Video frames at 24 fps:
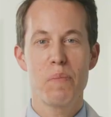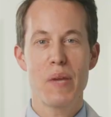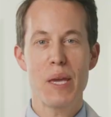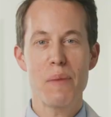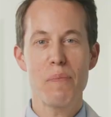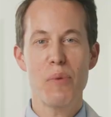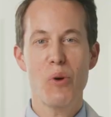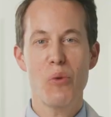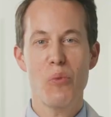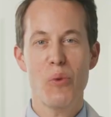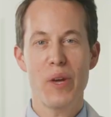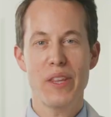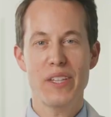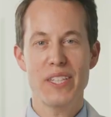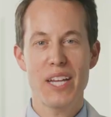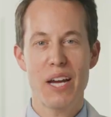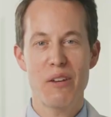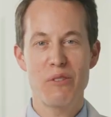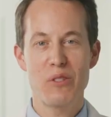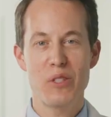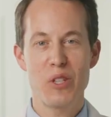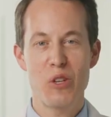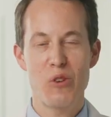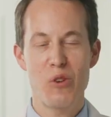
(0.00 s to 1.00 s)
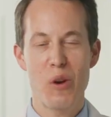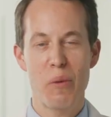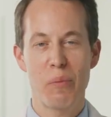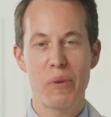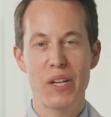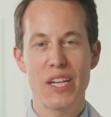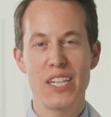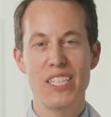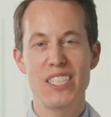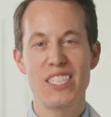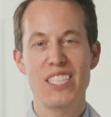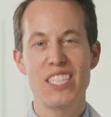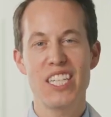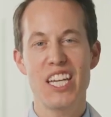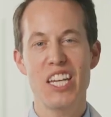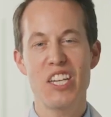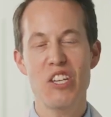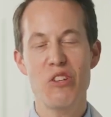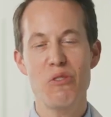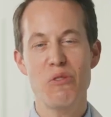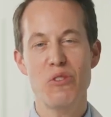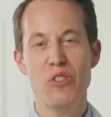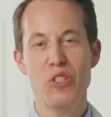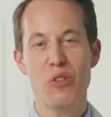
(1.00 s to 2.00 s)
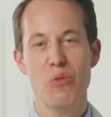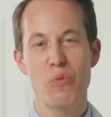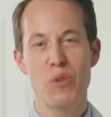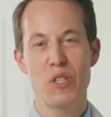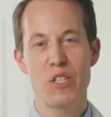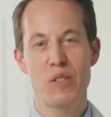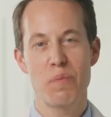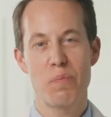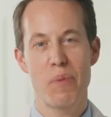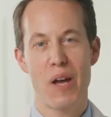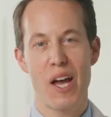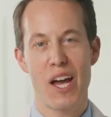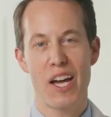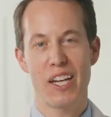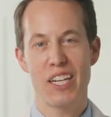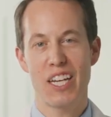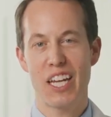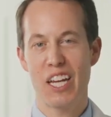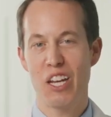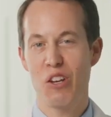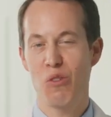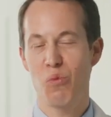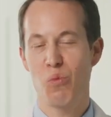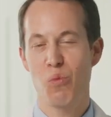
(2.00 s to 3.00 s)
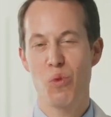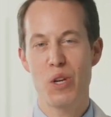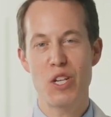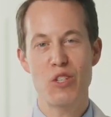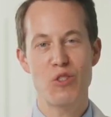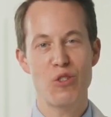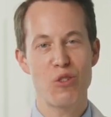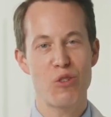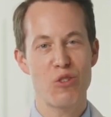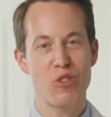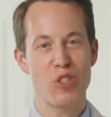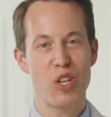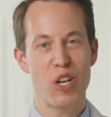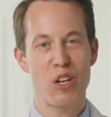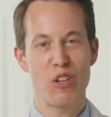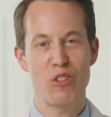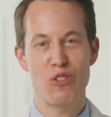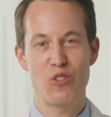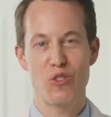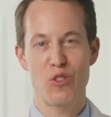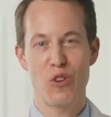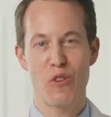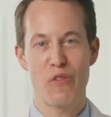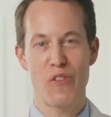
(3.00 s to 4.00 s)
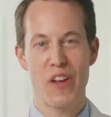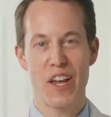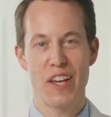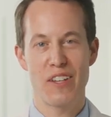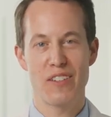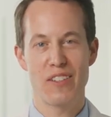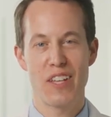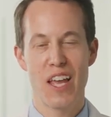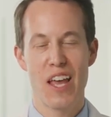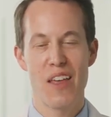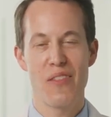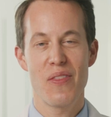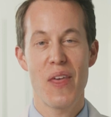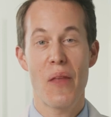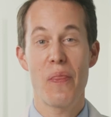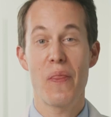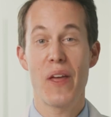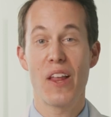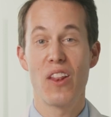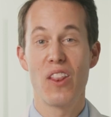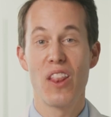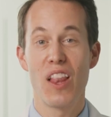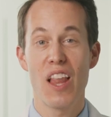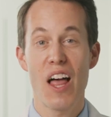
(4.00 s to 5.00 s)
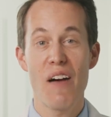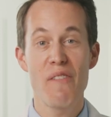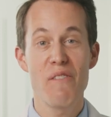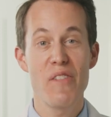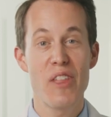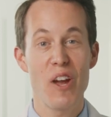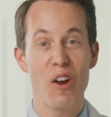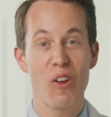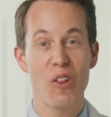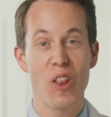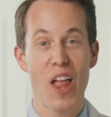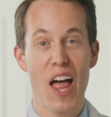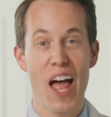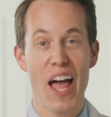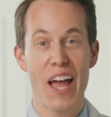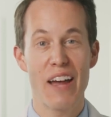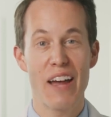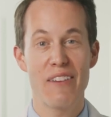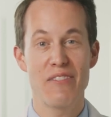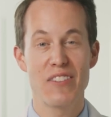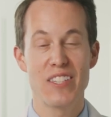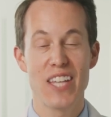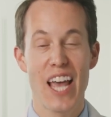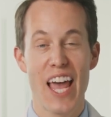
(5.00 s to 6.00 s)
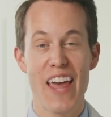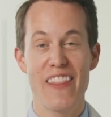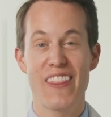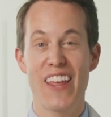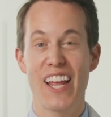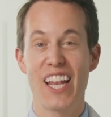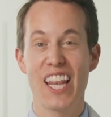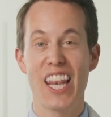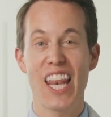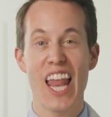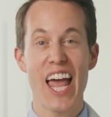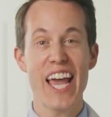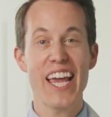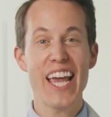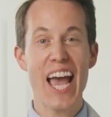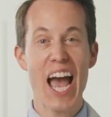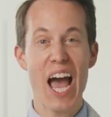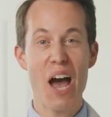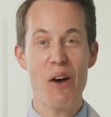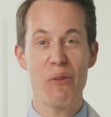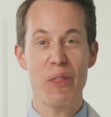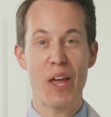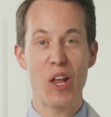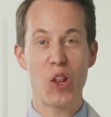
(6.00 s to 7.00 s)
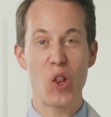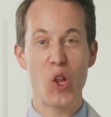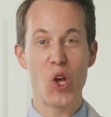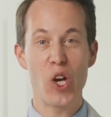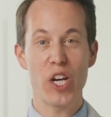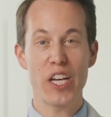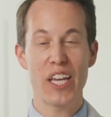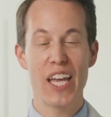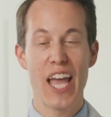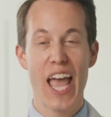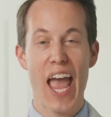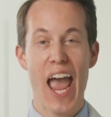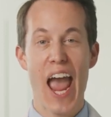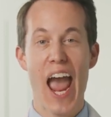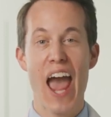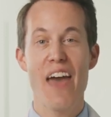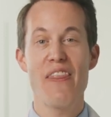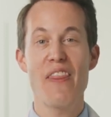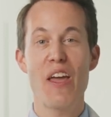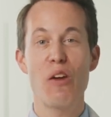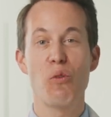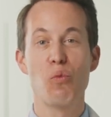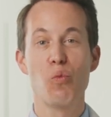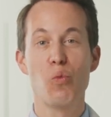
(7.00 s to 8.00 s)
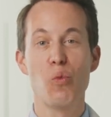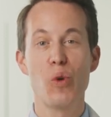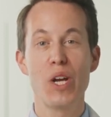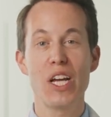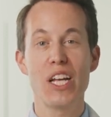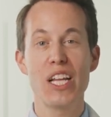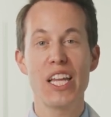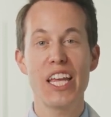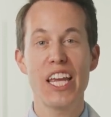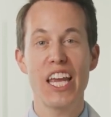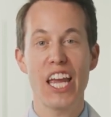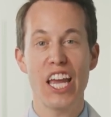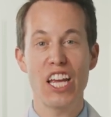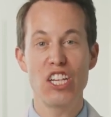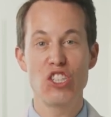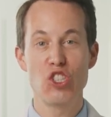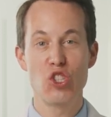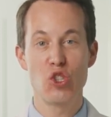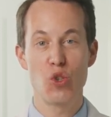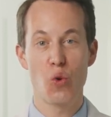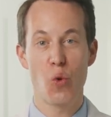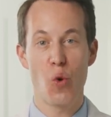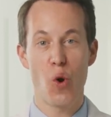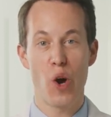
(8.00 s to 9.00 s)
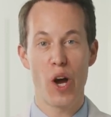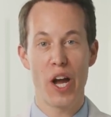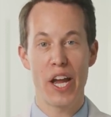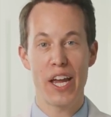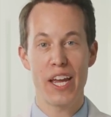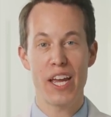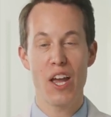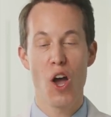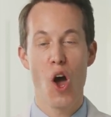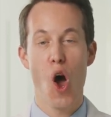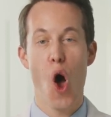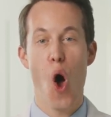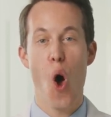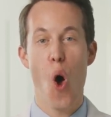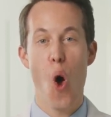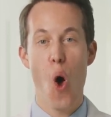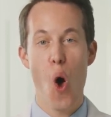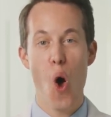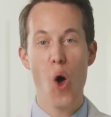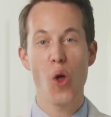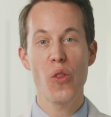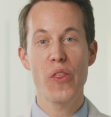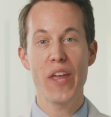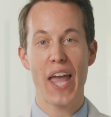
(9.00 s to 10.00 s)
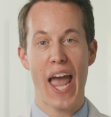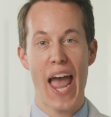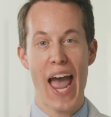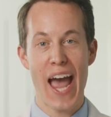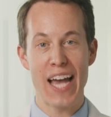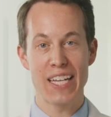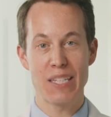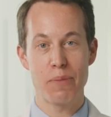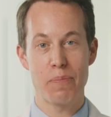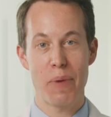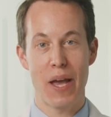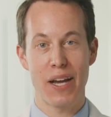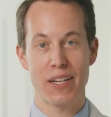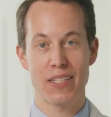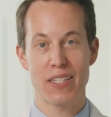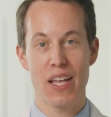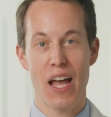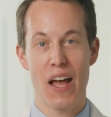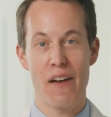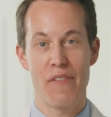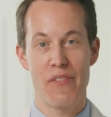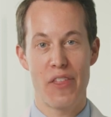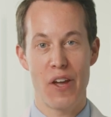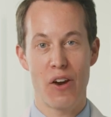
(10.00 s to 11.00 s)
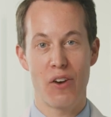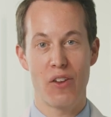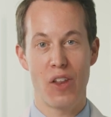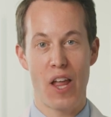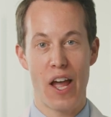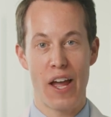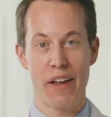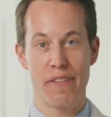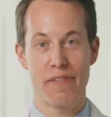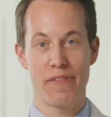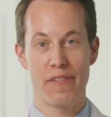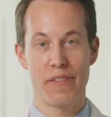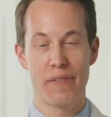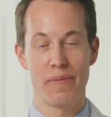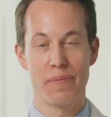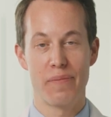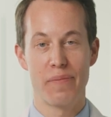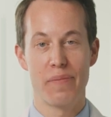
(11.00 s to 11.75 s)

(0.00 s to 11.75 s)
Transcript: People with Down syndrome continue to respond in research and in surveys that they love their lives, they like how they look, and they really enjoy all the aspects of their life.